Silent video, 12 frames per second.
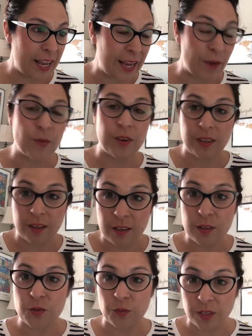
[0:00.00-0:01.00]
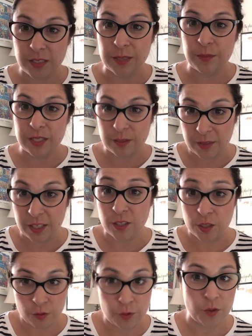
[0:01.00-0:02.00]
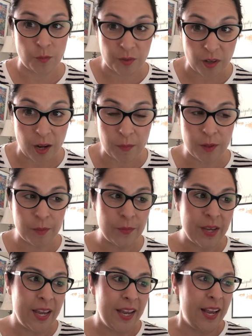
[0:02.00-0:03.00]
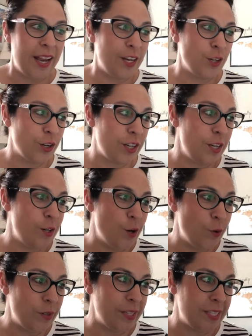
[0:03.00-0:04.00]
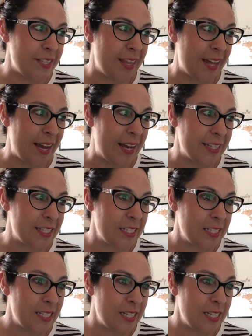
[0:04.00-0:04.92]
everything in this world seems to be a social problem, and you're going to notice that